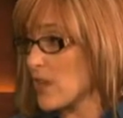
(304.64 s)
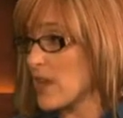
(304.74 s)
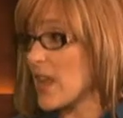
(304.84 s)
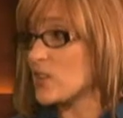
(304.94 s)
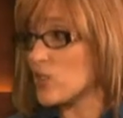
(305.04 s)

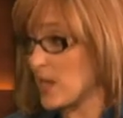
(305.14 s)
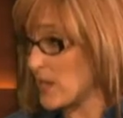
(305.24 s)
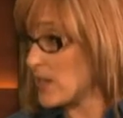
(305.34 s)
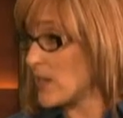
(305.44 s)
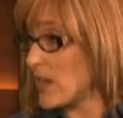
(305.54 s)
and
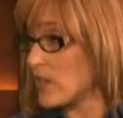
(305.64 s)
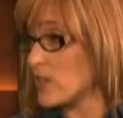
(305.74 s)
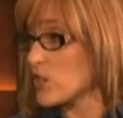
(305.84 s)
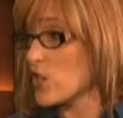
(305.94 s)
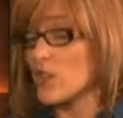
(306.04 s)
educated in
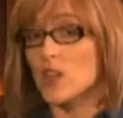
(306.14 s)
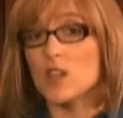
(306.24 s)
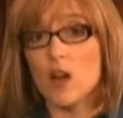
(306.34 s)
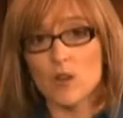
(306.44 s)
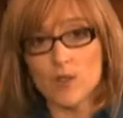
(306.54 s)
English, the
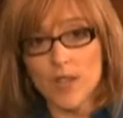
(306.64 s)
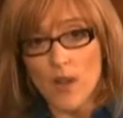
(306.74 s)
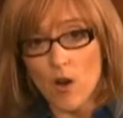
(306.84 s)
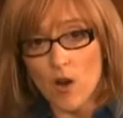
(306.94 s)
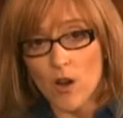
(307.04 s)
younger
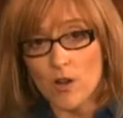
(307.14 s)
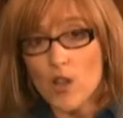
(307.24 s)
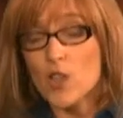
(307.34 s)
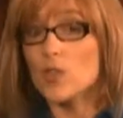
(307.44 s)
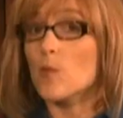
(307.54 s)
they are,
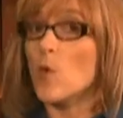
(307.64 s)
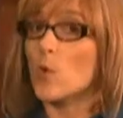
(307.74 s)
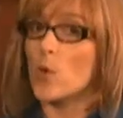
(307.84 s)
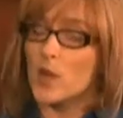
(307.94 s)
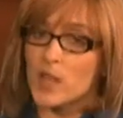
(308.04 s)
the
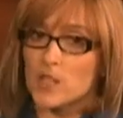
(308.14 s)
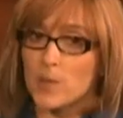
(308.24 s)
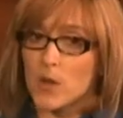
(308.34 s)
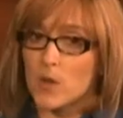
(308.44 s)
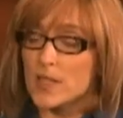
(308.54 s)
more work
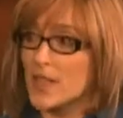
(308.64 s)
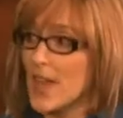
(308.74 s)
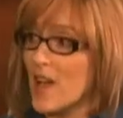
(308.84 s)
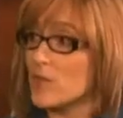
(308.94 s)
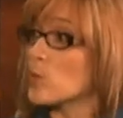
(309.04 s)
experience they
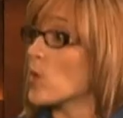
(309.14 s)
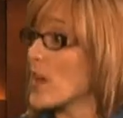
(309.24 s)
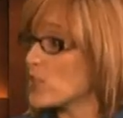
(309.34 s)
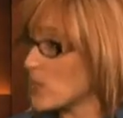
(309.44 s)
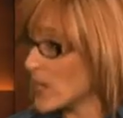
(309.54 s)
have, the more
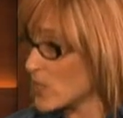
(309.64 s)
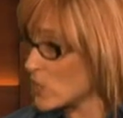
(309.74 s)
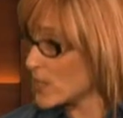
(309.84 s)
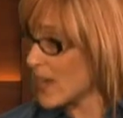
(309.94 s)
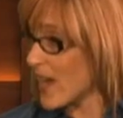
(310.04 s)

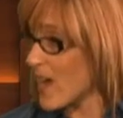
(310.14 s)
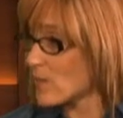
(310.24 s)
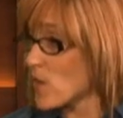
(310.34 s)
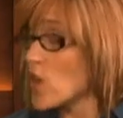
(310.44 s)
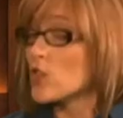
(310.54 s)
education they
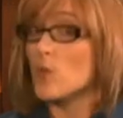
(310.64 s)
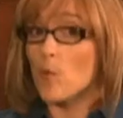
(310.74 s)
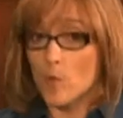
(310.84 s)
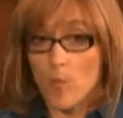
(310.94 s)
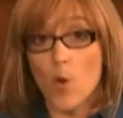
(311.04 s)
have, the
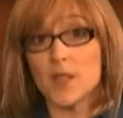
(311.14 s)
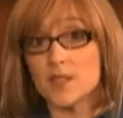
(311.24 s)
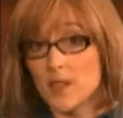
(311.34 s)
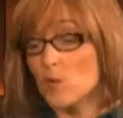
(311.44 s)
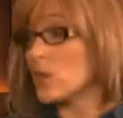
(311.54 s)
more
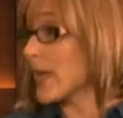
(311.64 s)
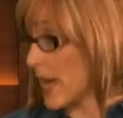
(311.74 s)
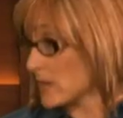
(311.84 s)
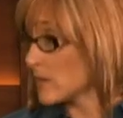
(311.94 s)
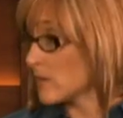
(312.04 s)
points they will
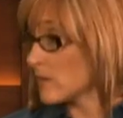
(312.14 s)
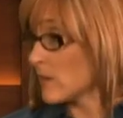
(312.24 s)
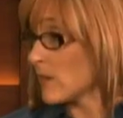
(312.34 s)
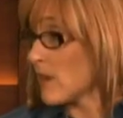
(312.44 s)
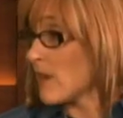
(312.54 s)
get.
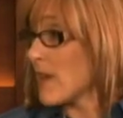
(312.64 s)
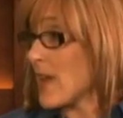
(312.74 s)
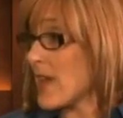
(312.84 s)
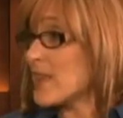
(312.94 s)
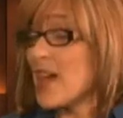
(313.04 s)

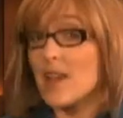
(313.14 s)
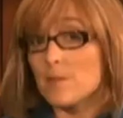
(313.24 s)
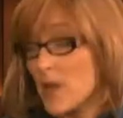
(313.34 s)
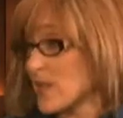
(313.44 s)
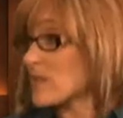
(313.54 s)
And that
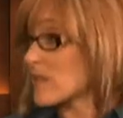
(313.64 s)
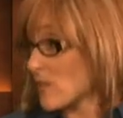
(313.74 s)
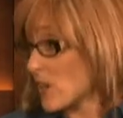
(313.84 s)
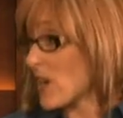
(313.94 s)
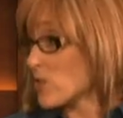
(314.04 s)
makes
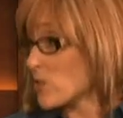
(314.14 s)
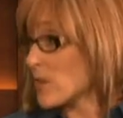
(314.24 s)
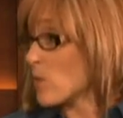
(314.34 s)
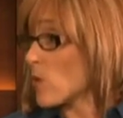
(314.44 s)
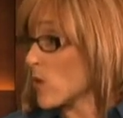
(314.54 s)
the
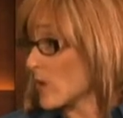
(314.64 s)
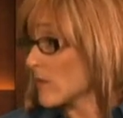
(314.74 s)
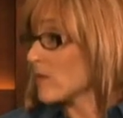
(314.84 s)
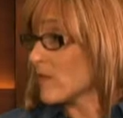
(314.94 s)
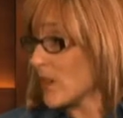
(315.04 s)
country more
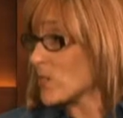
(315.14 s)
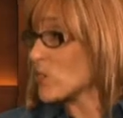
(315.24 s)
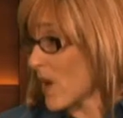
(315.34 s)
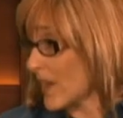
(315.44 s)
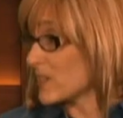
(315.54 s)

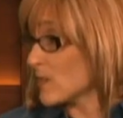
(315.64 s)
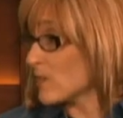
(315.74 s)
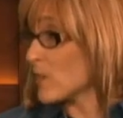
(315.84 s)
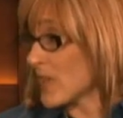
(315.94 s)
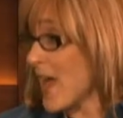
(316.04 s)

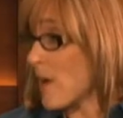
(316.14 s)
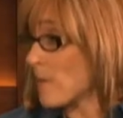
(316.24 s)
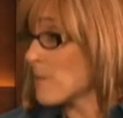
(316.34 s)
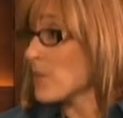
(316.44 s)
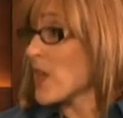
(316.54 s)
attractive for
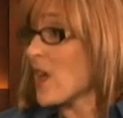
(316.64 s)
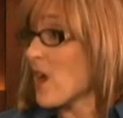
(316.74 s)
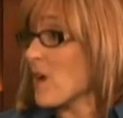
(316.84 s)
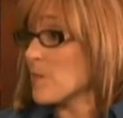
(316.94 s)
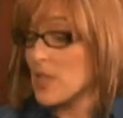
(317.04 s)
them
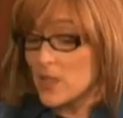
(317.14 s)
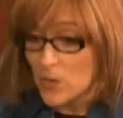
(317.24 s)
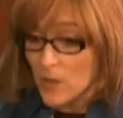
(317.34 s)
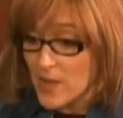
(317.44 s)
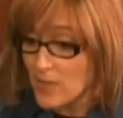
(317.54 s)

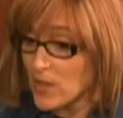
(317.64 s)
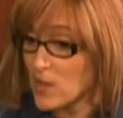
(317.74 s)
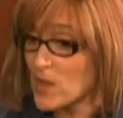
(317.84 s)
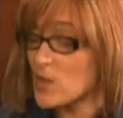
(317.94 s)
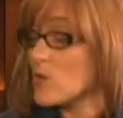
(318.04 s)
either if
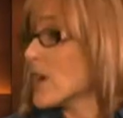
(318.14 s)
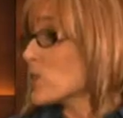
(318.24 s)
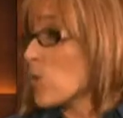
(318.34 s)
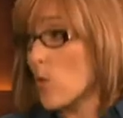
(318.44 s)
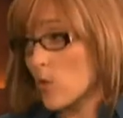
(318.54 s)
they're in
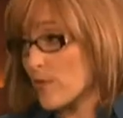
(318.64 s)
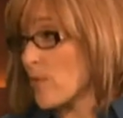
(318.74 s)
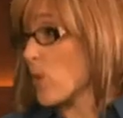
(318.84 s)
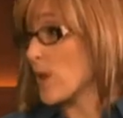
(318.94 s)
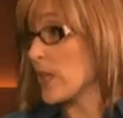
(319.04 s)
U.S. or
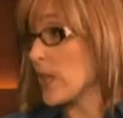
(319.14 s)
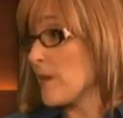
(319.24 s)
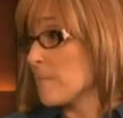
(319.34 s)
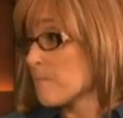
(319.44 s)
foreignly.